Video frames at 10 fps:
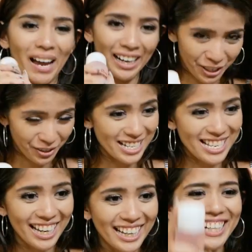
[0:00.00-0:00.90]
And you can
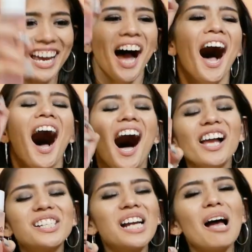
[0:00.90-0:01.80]
get it
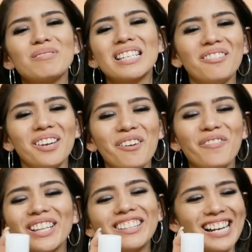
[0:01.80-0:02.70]
on Shaw TV
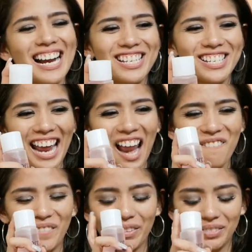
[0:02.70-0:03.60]
for
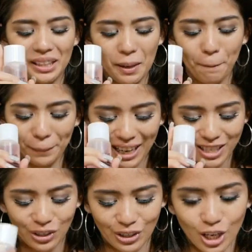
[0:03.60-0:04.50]
350
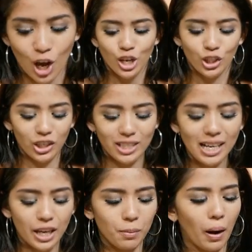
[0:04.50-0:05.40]
pesos. So yun
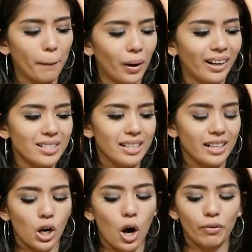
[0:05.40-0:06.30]
nga, yung mga products na
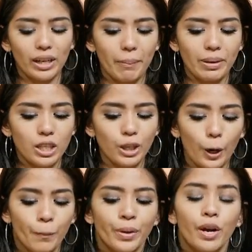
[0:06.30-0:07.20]
yun offer namin sa'yo.